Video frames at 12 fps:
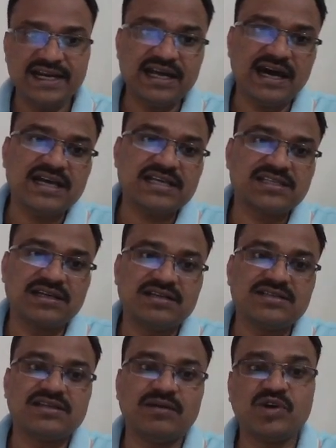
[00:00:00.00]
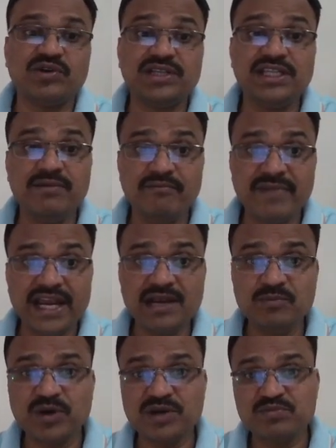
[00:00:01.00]
it asks us about the
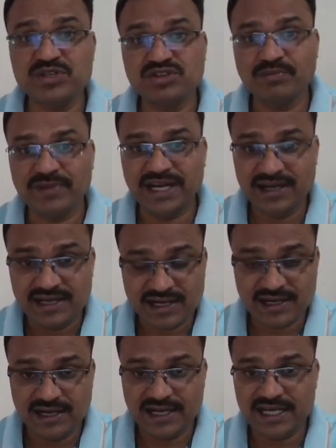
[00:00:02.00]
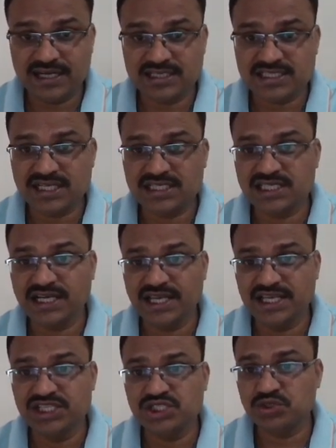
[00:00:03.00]
main purpose of internal reconstruction
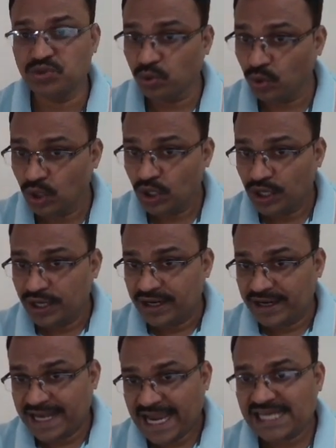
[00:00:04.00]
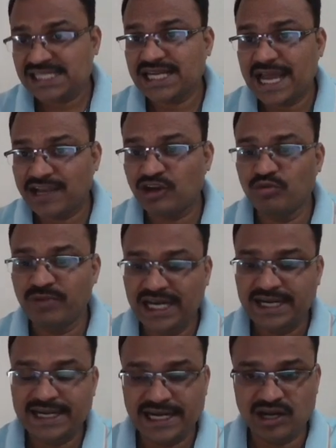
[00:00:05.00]
is to dash
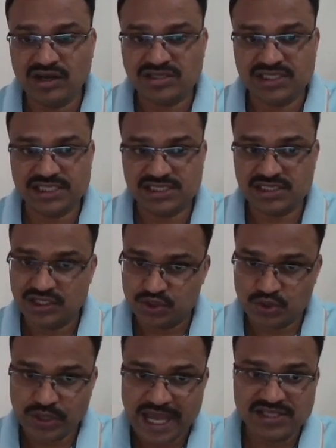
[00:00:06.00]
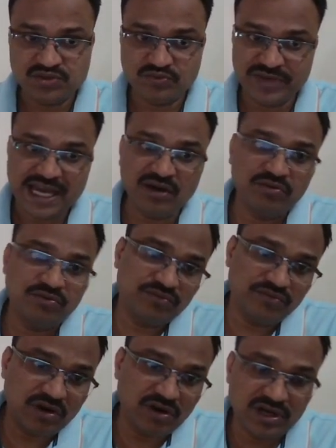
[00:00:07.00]
accumulated losses so as we have
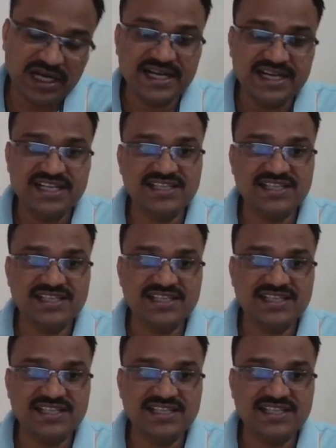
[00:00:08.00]
already